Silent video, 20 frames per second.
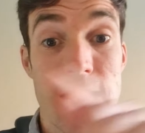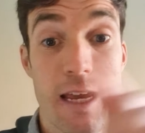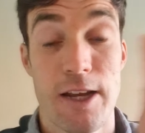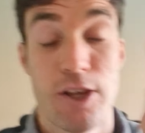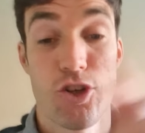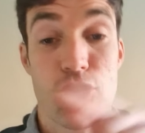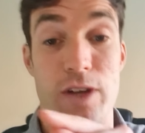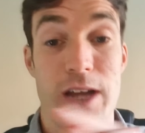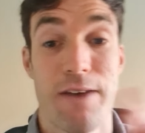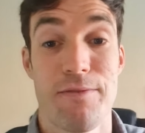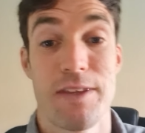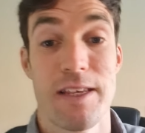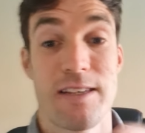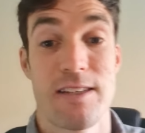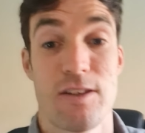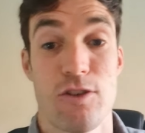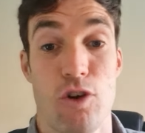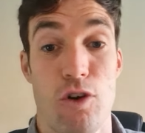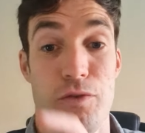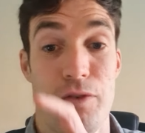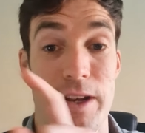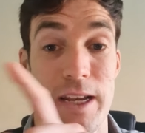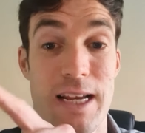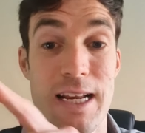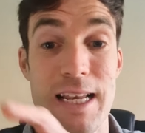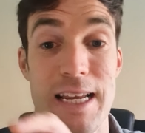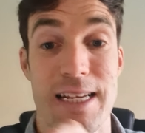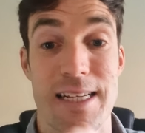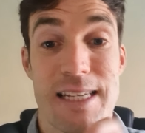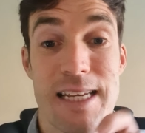it should have this stuff, and it
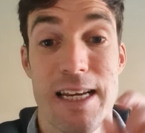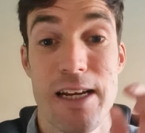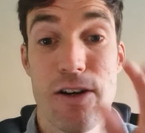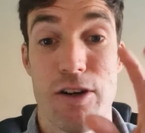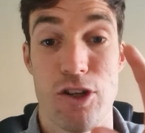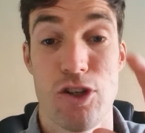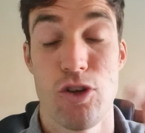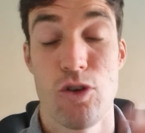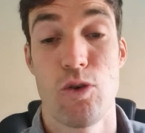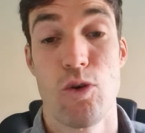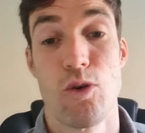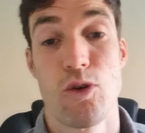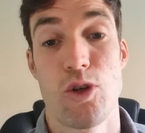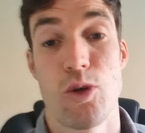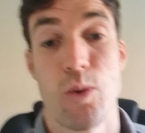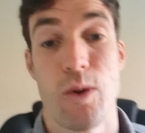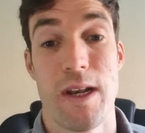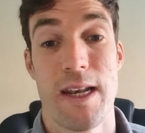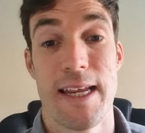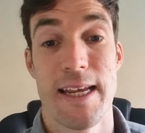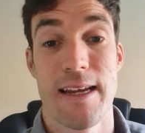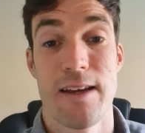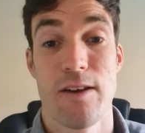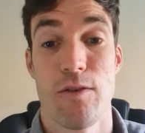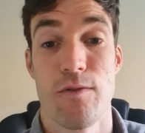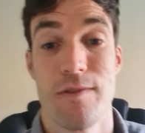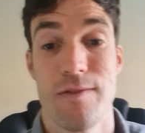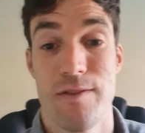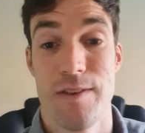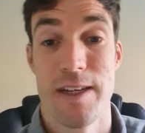clicks here, it should go to a link
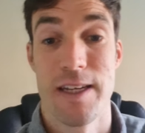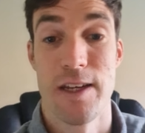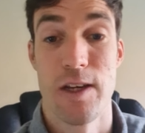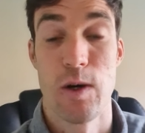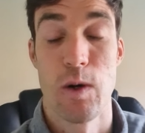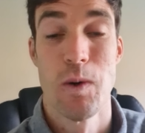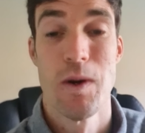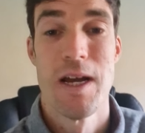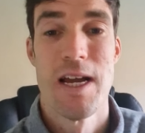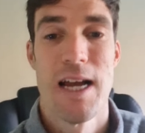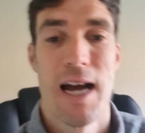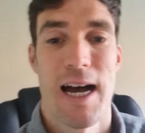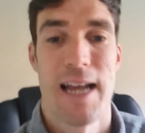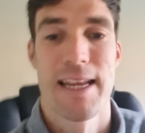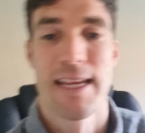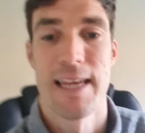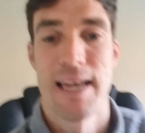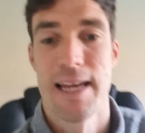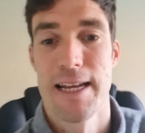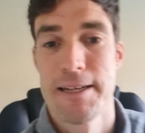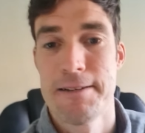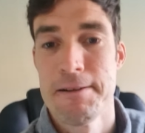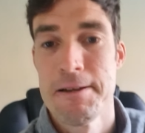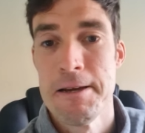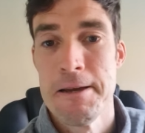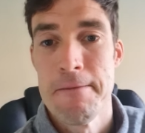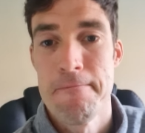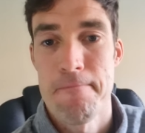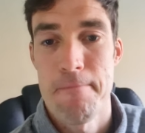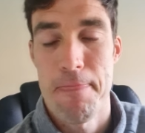of a video. And again,
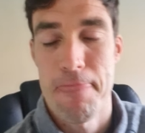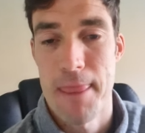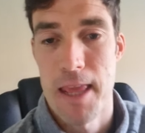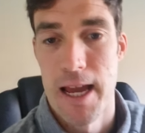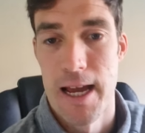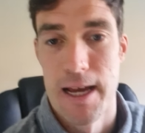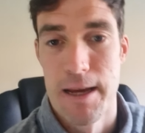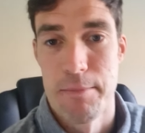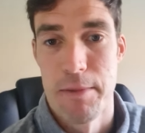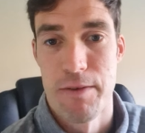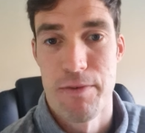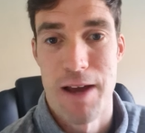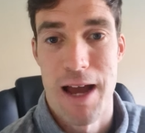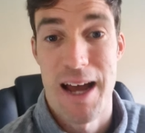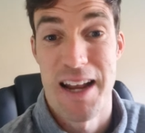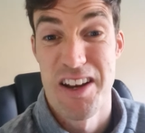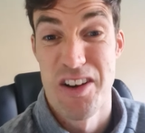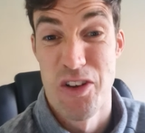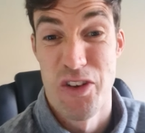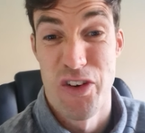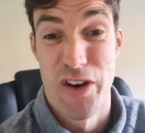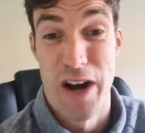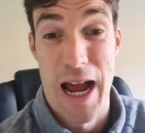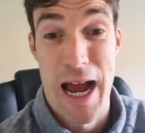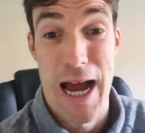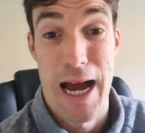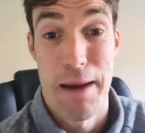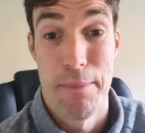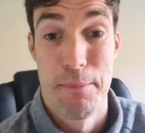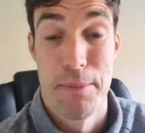if I had another
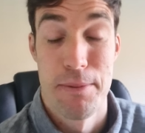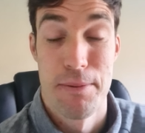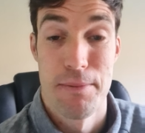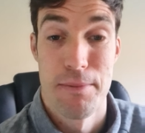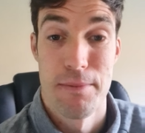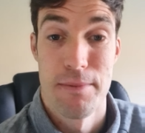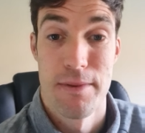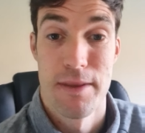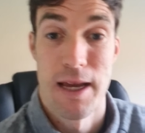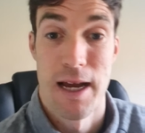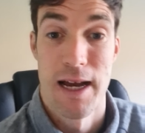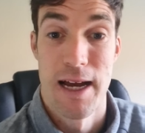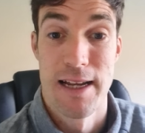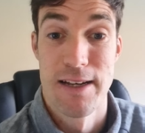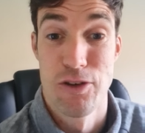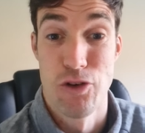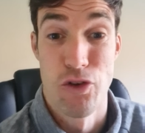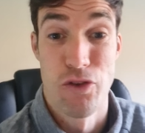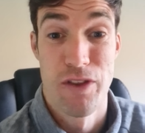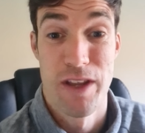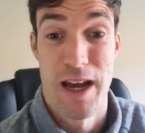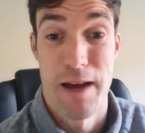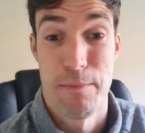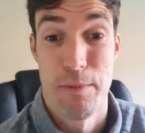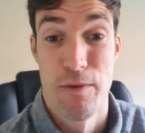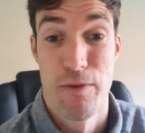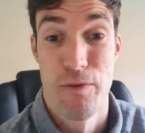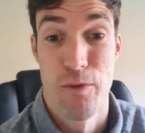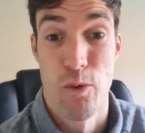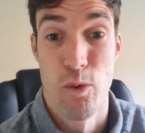app that had done that
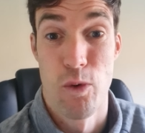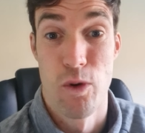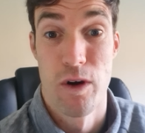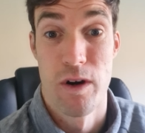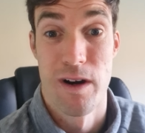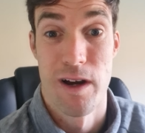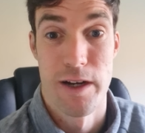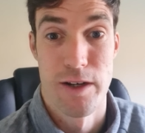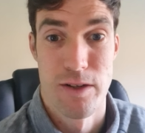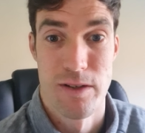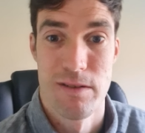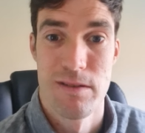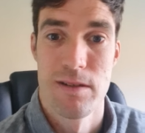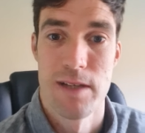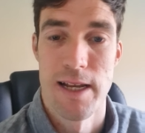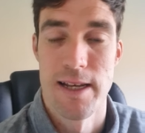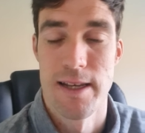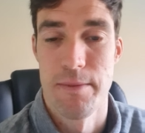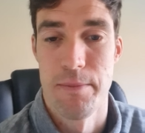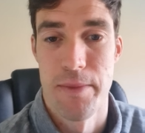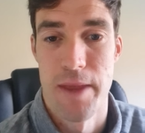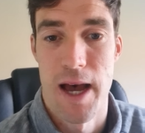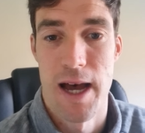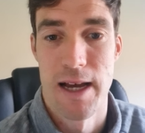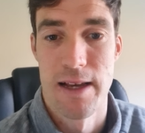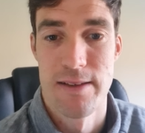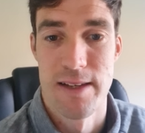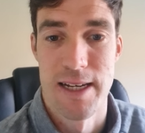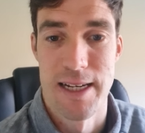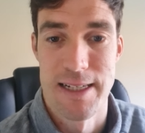before, I just sent them that
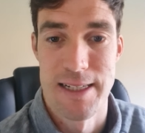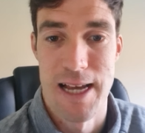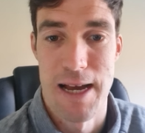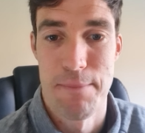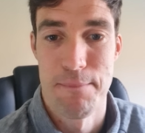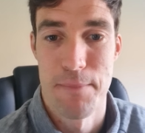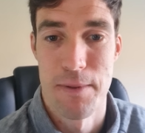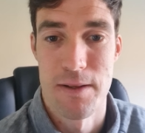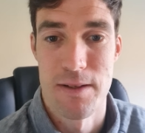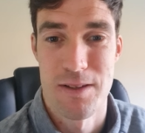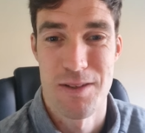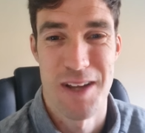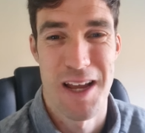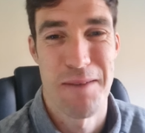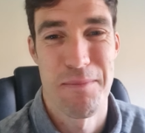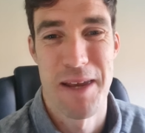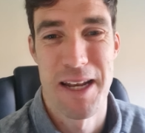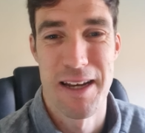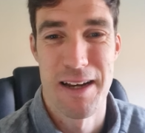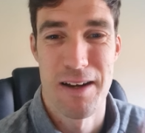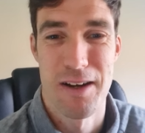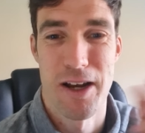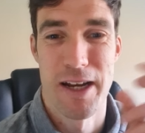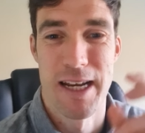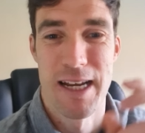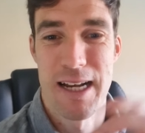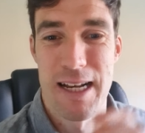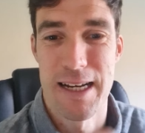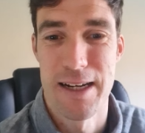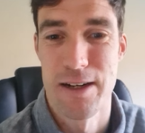as an example. So that made it kind
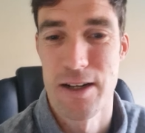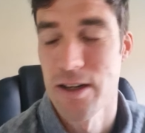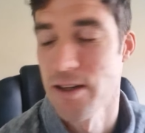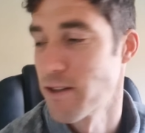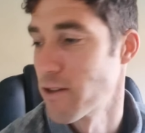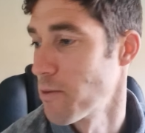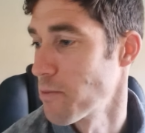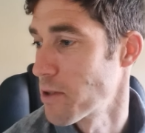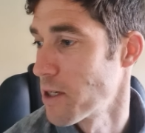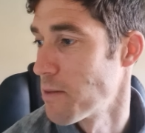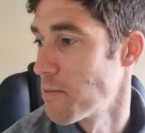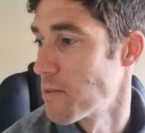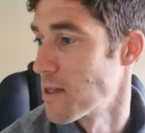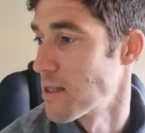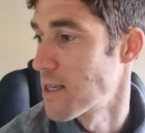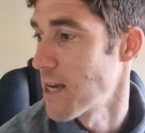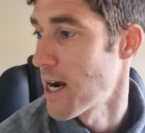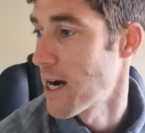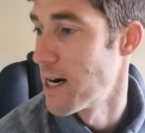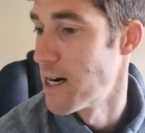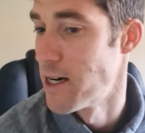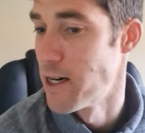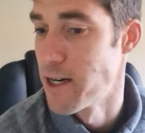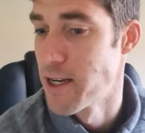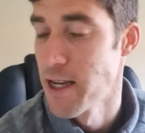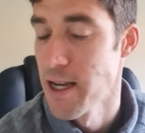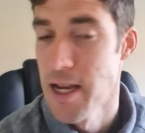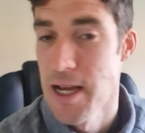of clear, because sometimes it's hard